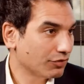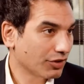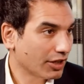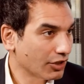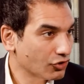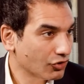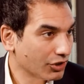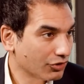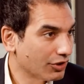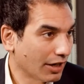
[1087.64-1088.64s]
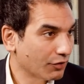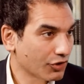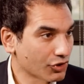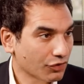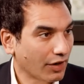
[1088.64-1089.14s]
of the country to
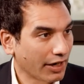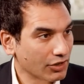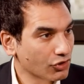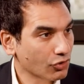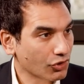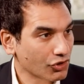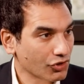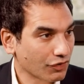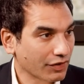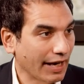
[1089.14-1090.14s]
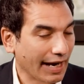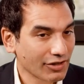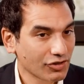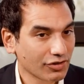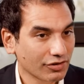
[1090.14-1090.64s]
diversify its sources of
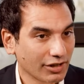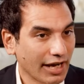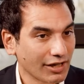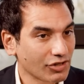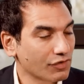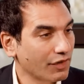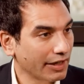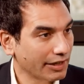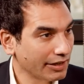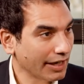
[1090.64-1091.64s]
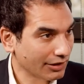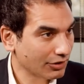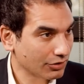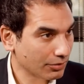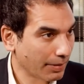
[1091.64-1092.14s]
gas. Mm -hmm. Gas is very connected to